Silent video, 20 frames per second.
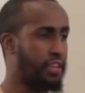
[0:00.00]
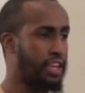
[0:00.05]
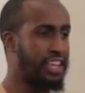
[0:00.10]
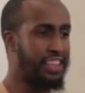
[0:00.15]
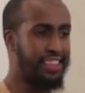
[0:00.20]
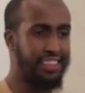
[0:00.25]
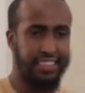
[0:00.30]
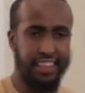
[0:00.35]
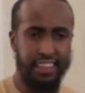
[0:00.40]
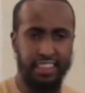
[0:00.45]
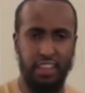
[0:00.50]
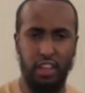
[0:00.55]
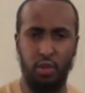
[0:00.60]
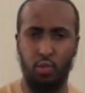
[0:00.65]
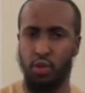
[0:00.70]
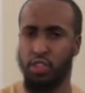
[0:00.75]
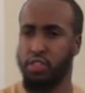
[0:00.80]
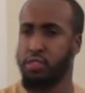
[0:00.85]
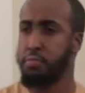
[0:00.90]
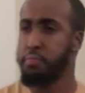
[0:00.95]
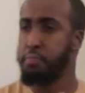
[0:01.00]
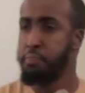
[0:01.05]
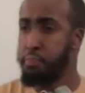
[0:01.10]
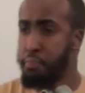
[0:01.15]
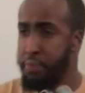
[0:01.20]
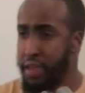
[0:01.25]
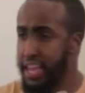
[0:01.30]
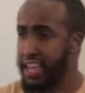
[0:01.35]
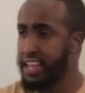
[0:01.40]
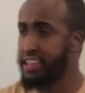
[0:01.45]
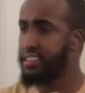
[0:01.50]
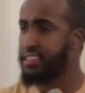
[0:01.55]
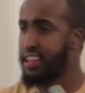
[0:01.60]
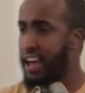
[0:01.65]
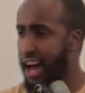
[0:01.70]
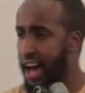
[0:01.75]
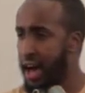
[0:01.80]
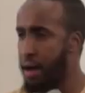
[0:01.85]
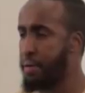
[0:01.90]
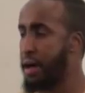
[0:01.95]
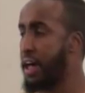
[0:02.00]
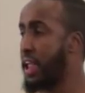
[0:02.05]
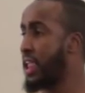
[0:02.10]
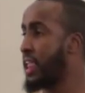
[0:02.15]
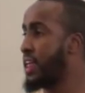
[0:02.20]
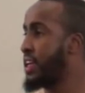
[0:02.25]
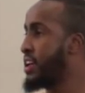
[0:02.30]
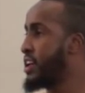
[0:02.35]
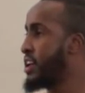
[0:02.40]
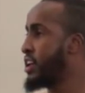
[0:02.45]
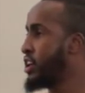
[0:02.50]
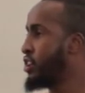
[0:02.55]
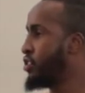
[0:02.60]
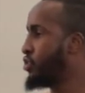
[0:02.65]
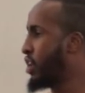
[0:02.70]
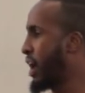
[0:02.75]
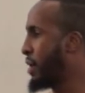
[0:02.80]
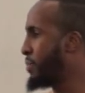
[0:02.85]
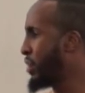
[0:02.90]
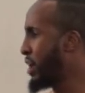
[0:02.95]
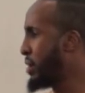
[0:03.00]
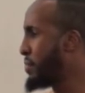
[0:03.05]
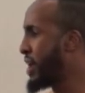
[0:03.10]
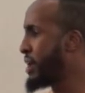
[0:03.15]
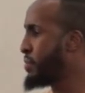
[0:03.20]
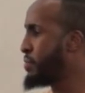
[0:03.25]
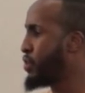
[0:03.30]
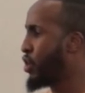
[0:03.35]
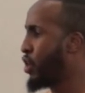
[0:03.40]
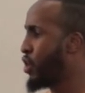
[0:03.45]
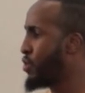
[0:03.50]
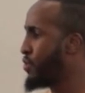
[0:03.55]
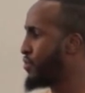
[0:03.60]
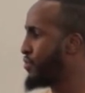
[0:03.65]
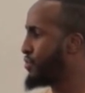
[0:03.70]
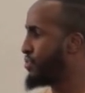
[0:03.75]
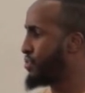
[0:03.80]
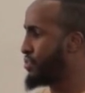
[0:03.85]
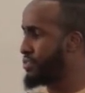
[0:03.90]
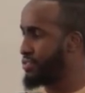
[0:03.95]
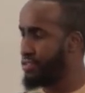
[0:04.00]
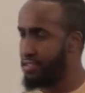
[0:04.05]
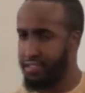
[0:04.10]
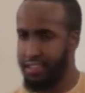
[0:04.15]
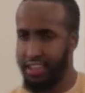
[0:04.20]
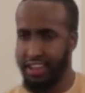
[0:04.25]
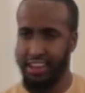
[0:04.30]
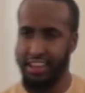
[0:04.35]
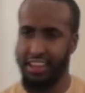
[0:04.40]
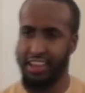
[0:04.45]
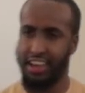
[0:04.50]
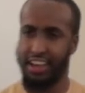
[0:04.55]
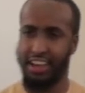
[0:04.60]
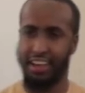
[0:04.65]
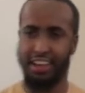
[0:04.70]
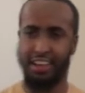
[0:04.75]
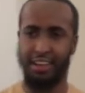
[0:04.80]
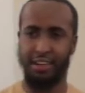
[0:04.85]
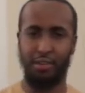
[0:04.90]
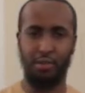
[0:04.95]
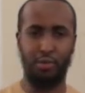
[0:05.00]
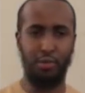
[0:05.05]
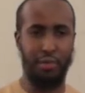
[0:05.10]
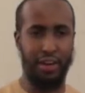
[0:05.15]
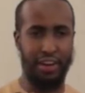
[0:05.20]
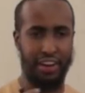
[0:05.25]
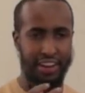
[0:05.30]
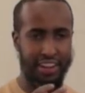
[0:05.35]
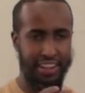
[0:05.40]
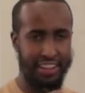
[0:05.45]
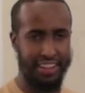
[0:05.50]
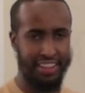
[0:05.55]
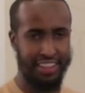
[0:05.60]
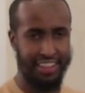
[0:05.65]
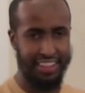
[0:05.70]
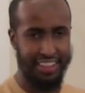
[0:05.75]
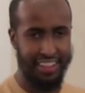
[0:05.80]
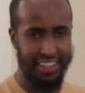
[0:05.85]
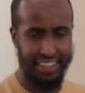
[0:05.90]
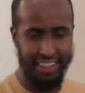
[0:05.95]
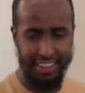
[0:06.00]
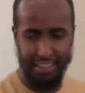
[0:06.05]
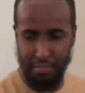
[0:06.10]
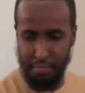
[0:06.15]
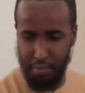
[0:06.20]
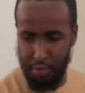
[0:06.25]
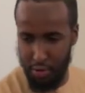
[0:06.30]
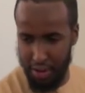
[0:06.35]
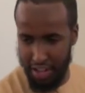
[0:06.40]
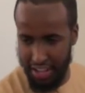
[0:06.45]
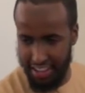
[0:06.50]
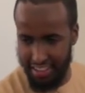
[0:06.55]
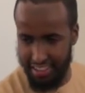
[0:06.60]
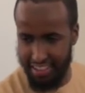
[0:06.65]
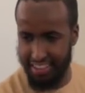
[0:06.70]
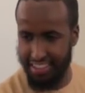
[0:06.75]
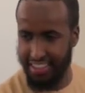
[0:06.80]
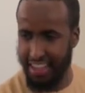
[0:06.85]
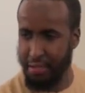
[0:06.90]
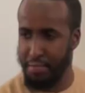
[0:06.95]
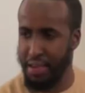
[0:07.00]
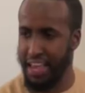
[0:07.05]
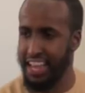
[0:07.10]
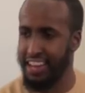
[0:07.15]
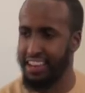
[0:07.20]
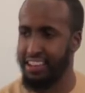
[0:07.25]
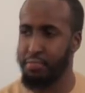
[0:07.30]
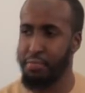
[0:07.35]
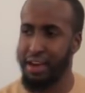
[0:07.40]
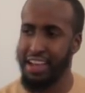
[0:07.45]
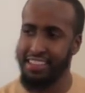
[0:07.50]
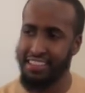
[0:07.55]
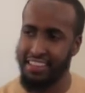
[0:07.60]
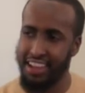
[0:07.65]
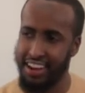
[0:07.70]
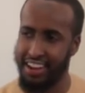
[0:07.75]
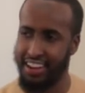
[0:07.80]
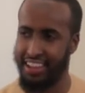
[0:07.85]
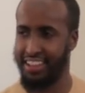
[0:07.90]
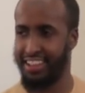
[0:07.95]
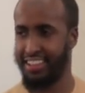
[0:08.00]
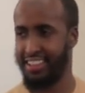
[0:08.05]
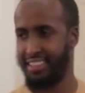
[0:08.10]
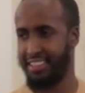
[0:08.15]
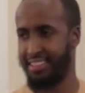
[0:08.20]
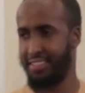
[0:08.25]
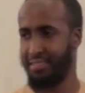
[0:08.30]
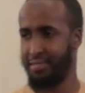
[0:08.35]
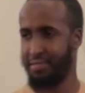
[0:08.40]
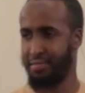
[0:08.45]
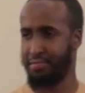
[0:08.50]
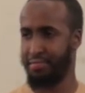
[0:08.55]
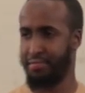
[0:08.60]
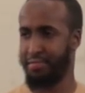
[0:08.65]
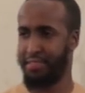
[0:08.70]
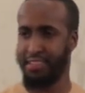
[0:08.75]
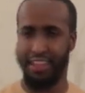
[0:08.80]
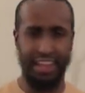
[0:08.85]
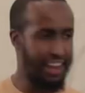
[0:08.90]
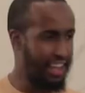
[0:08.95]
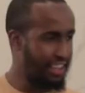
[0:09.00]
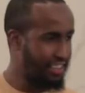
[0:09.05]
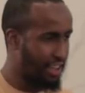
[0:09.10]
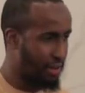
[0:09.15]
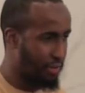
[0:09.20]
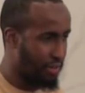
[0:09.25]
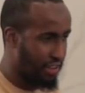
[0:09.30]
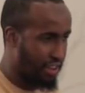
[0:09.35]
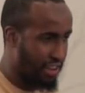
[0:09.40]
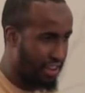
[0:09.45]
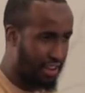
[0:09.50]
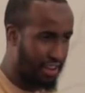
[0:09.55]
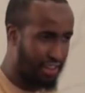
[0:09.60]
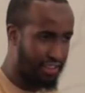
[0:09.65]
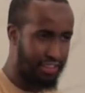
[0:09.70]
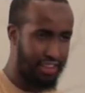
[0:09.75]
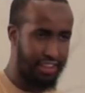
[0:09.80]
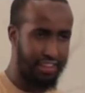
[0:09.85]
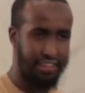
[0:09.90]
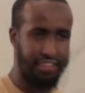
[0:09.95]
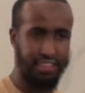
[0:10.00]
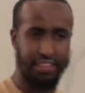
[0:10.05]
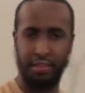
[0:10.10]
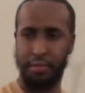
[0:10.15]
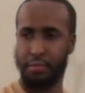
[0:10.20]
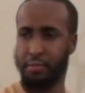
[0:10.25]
He's sitting with big Sahaba. So Abdurrahman ibn Auf said, Ya Umar, this boy is the same age as my son and as our sons.